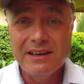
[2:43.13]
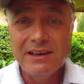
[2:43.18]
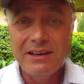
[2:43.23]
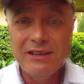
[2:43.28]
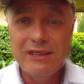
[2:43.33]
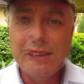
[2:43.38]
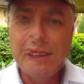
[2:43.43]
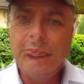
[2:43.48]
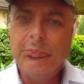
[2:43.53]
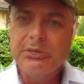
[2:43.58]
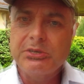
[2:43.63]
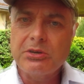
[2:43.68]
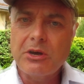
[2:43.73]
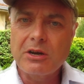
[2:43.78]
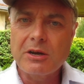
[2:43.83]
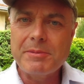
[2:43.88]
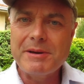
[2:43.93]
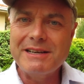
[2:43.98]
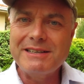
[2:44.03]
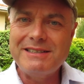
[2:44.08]
So when we
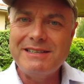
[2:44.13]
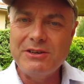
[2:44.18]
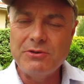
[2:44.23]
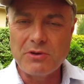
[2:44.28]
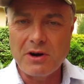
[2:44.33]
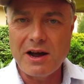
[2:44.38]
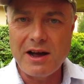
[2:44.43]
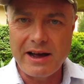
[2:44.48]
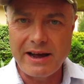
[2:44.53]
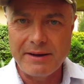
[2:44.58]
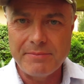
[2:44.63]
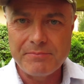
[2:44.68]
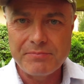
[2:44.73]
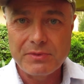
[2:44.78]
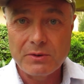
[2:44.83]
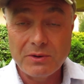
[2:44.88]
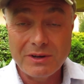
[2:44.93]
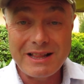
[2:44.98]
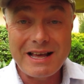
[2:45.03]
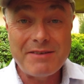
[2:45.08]
talk about Tigray,
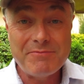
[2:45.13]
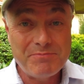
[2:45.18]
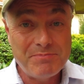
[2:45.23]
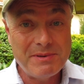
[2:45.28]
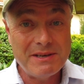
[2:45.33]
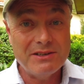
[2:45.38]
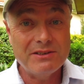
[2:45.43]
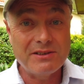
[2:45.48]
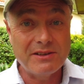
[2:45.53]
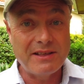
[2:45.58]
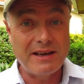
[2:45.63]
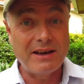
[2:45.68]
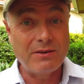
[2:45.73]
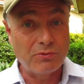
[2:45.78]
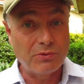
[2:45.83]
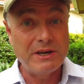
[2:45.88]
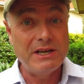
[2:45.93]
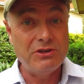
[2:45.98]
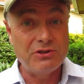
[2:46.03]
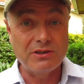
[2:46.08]
well, I've been to that
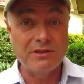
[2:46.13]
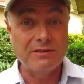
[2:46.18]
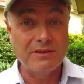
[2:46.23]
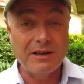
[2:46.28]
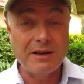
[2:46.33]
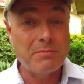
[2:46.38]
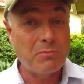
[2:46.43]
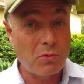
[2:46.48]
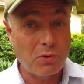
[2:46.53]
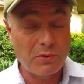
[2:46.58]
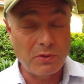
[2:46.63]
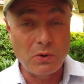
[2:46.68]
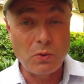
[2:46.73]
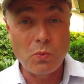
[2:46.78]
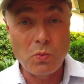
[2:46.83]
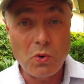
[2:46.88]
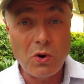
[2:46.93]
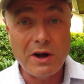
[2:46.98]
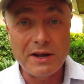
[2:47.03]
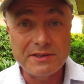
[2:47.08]
region and more
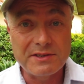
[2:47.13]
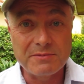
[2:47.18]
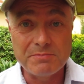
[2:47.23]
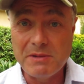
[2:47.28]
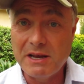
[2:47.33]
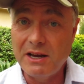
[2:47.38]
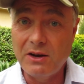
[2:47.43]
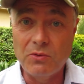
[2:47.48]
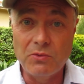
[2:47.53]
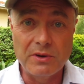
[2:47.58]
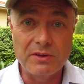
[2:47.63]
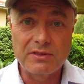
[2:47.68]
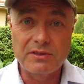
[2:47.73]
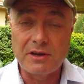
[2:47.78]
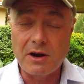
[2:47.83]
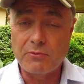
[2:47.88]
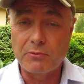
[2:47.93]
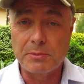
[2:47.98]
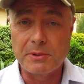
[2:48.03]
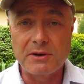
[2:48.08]
than once meeting with
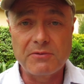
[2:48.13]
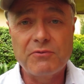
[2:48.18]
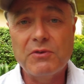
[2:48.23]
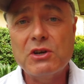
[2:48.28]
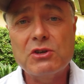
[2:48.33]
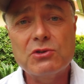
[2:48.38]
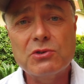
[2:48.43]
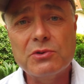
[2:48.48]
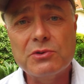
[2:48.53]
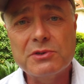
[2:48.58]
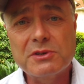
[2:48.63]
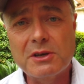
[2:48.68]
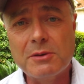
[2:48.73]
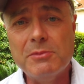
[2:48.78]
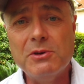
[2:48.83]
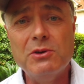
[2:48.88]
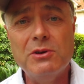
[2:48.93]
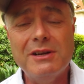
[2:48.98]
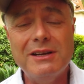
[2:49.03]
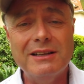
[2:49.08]
government officials,
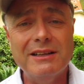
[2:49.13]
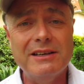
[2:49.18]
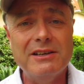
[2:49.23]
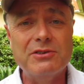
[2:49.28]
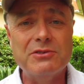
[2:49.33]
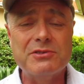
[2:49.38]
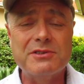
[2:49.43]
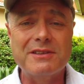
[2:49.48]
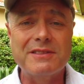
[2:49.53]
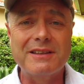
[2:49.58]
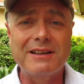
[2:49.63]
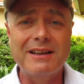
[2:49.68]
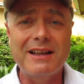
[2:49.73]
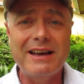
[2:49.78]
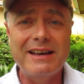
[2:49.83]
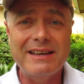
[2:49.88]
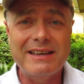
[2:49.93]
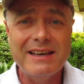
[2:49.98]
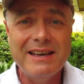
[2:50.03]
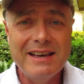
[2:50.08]
community leaders, and the
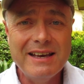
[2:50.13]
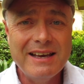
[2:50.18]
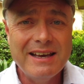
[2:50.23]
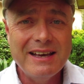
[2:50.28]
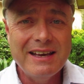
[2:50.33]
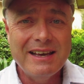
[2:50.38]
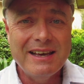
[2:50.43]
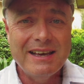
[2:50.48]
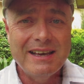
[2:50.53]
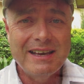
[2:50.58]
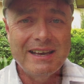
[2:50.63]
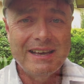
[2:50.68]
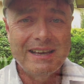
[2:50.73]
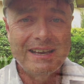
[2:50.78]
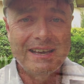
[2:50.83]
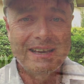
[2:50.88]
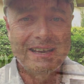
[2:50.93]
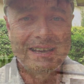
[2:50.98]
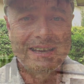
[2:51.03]
like. It's